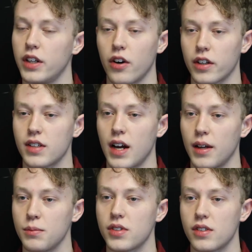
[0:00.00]
dark
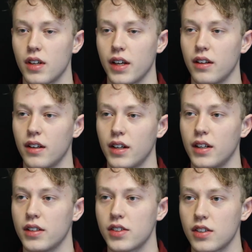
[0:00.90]
times and
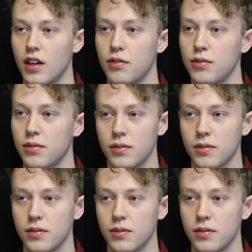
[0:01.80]
stuff